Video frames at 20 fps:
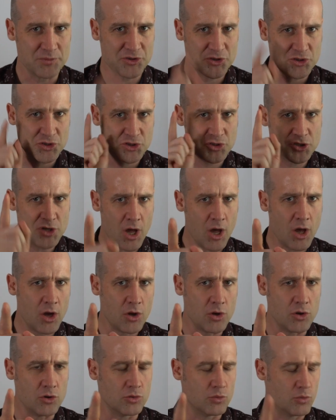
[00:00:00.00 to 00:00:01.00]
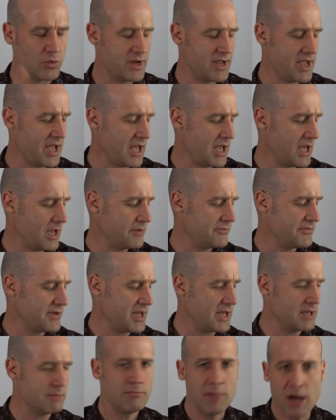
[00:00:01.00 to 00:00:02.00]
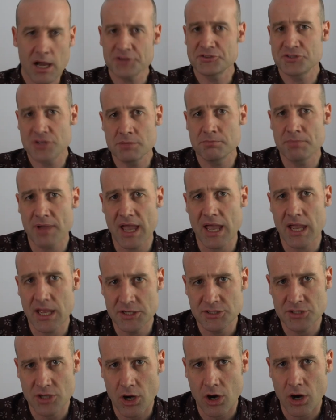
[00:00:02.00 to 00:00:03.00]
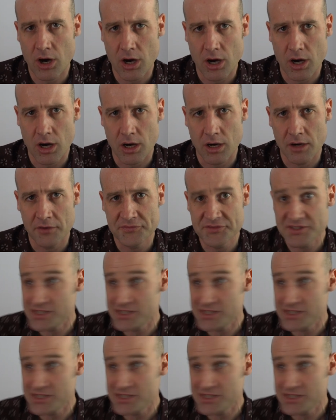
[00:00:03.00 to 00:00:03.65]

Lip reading: So we have a marching band of,